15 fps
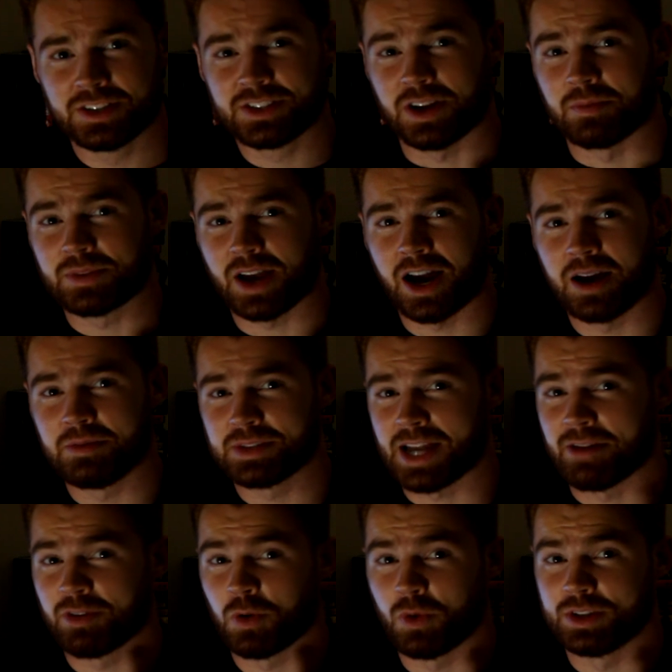Sometimes
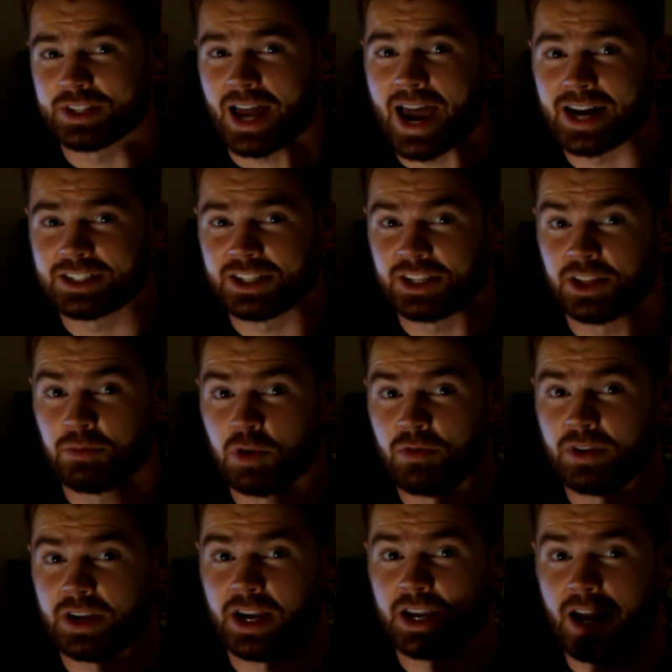everyone's acting in the
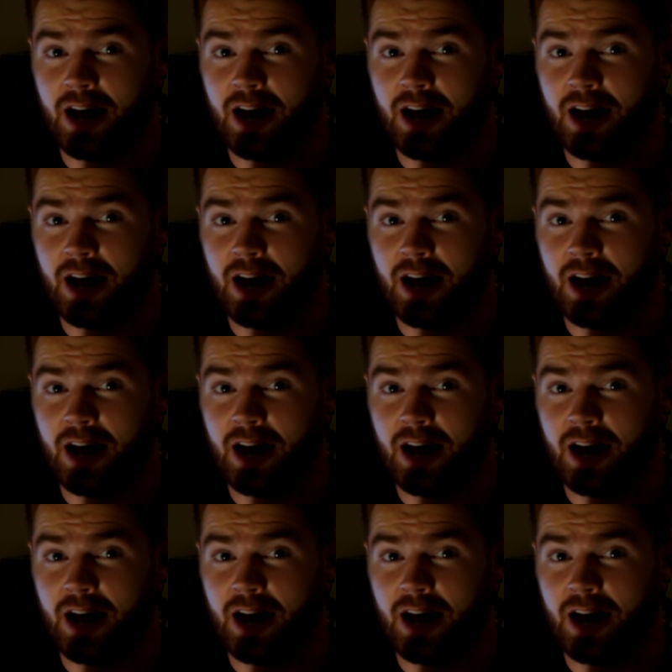movie can